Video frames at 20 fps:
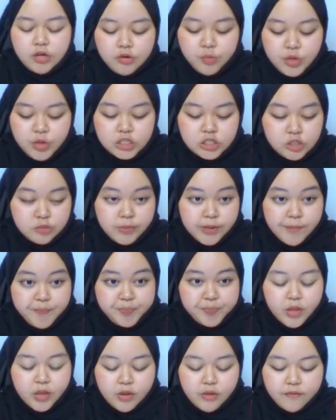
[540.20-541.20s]
arrangement.
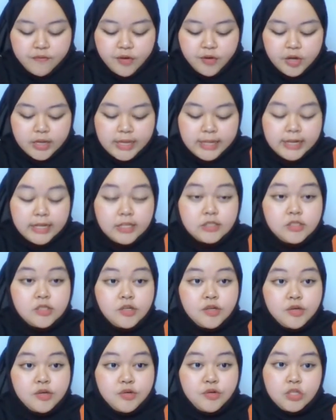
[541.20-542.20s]
For the
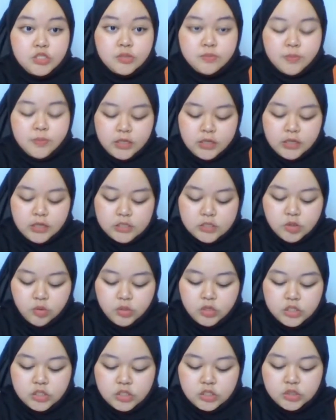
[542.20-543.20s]
electron arrangement, it
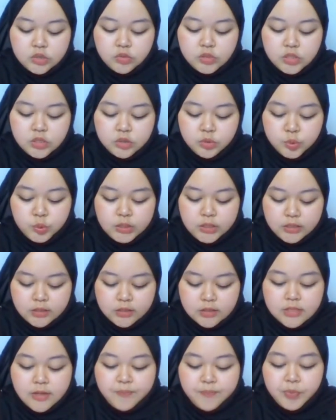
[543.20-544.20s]
only show the
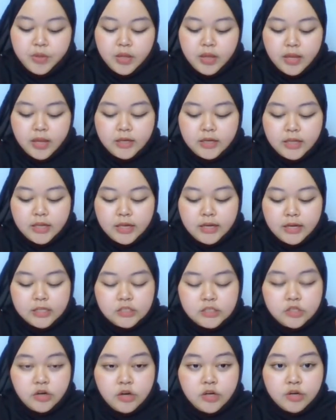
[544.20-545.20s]
nucleus and
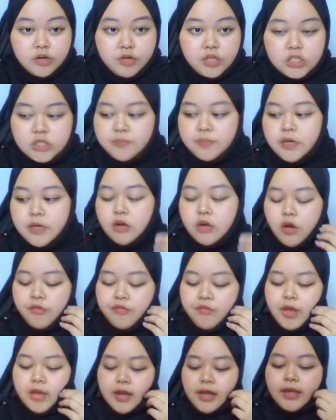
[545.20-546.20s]
electron arrangement of
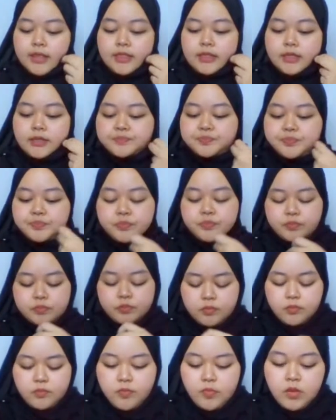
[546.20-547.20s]
an atom.
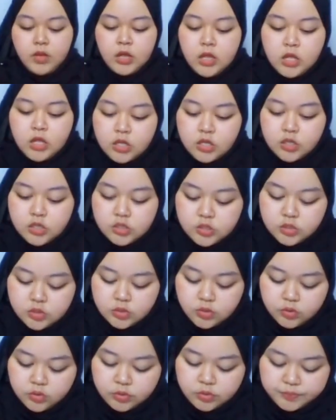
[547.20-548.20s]

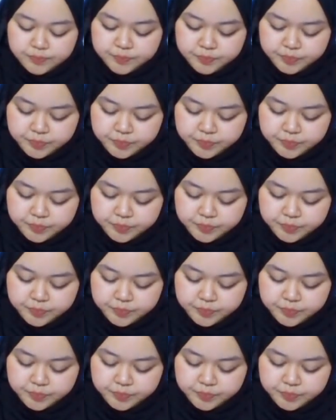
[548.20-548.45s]
So,